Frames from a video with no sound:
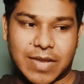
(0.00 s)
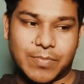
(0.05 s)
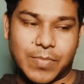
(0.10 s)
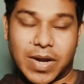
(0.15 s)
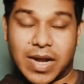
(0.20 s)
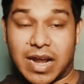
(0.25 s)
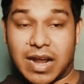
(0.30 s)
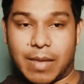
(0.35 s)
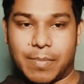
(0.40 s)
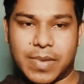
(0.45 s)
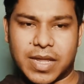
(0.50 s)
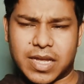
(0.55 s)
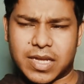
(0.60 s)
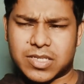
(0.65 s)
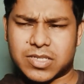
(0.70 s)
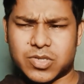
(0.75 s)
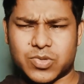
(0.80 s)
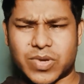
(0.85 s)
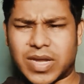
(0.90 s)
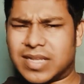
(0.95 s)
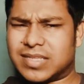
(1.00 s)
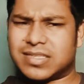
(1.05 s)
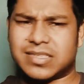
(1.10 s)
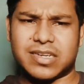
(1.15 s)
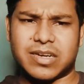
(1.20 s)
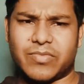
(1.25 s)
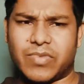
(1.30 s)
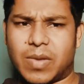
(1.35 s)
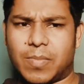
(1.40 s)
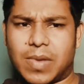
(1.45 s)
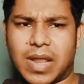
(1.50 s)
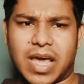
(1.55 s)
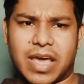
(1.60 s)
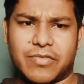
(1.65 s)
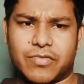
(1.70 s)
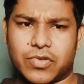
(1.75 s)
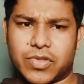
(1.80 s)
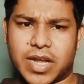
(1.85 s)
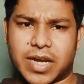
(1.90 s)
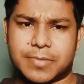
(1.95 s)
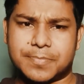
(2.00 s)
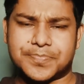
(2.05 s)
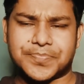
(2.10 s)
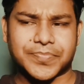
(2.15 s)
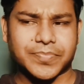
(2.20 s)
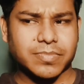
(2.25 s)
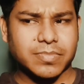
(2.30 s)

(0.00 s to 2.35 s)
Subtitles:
and build an application, you can straight away apply for that.